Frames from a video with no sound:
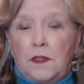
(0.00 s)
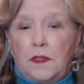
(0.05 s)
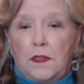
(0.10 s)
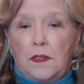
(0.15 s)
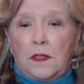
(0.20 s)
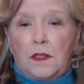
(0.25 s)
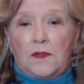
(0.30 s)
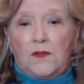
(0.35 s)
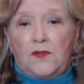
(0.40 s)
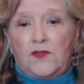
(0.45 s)

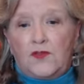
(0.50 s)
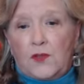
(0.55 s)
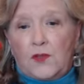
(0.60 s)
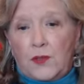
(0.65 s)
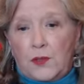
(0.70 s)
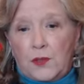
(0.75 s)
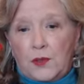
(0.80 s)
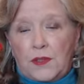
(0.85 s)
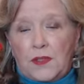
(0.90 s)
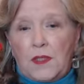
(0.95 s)
and
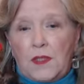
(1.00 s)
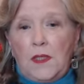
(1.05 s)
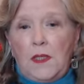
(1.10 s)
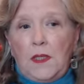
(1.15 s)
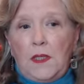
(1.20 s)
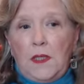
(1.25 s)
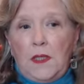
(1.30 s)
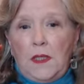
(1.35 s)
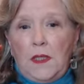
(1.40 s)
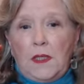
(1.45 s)
skirt.
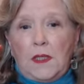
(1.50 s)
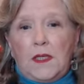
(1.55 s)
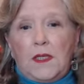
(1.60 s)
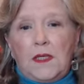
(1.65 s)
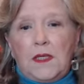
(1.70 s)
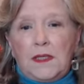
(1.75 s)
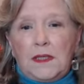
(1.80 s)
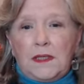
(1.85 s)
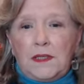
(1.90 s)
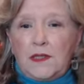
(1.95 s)

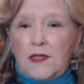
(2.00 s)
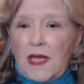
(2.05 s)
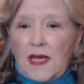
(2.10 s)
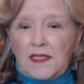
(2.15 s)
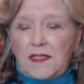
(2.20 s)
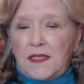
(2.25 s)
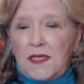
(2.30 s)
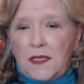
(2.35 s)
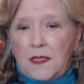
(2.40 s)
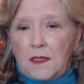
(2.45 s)

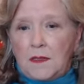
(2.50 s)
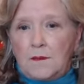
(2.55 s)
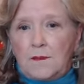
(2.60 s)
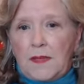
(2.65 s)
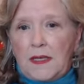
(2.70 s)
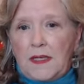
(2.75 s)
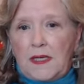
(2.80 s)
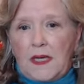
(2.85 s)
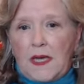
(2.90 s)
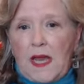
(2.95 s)
That's not going to
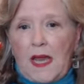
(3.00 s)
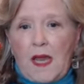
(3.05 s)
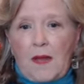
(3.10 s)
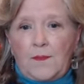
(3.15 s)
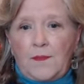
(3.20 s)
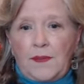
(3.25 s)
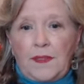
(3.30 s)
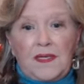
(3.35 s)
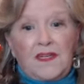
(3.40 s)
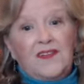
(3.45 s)
make you
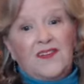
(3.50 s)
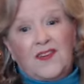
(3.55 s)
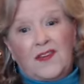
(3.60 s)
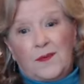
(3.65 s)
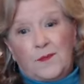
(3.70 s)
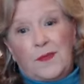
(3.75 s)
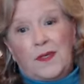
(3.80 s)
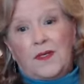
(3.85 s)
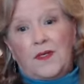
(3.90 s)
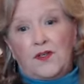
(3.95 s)
happy, and it's going
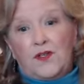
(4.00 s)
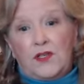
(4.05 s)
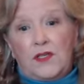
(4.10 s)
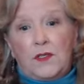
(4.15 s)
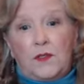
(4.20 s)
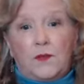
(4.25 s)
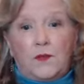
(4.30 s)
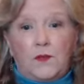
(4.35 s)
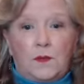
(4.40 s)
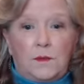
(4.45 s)
to make your
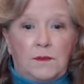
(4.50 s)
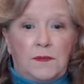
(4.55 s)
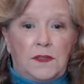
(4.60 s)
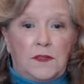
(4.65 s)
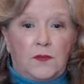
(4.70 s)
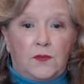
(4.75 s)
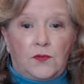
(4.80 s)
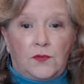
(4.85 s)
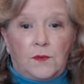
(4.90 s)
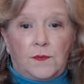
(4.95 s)
children
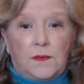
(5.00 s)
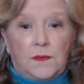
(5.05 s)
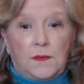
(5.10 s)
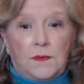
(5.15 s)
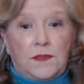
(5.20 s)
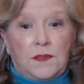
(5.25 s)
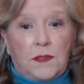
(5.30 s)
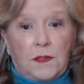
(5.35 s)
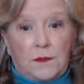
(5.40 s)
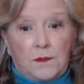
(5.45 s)
miserable.
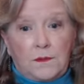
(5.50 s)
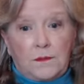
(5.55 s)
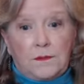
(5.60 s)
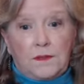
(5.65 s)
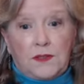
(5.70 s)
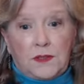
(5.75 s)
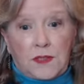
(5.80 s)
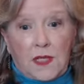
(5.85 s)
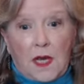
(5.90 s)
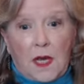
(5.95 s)
So
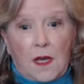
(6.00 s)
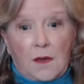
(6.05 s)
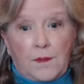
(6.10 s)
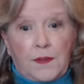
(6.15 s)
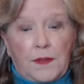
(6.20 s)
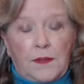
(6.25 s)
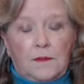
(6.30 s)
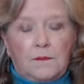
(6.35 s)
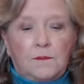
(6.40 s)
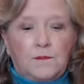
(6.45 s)
stop.
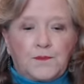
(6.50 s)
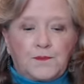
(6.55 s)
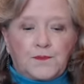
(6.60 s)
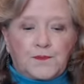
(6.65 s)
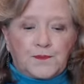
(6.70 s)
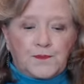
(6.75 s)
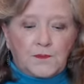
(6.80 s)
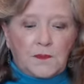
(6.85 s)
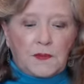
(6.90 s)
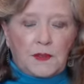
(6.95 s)

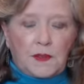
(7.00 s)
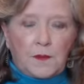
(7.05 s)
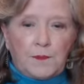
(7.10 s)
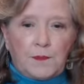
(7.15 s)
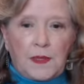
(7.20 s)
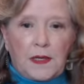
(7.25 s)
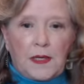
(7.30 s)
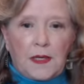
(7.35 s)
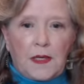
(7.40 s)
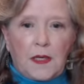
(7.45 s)

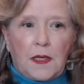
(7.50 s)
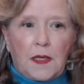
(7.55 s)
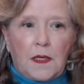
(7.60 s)
But